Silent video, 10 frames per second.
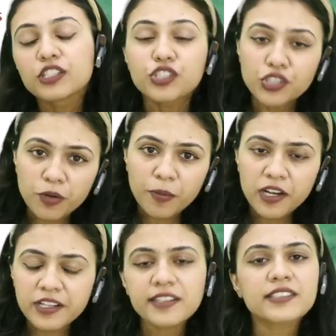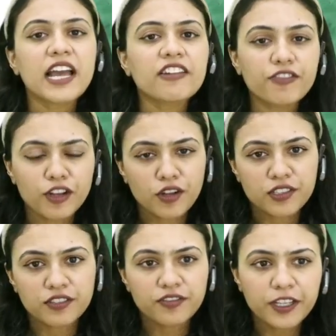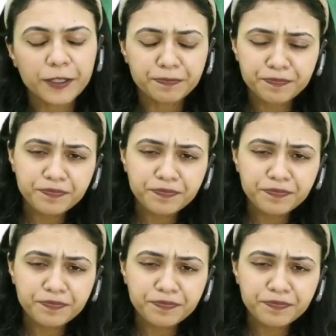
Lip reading: geopolitics, and philosophy.